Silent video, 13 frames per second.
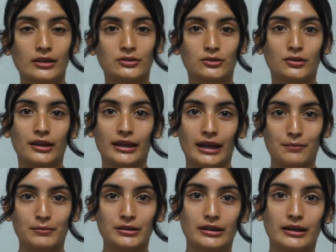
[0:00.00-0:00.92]
So the
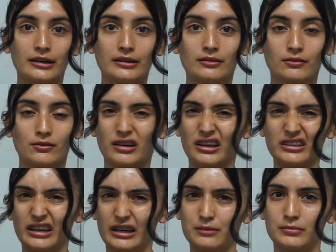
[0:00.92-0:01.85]
camera died, or not
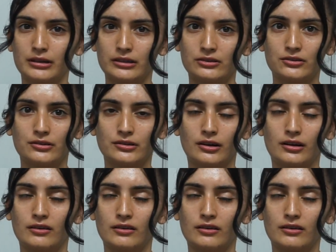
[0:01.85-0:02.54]
died, but it turned off,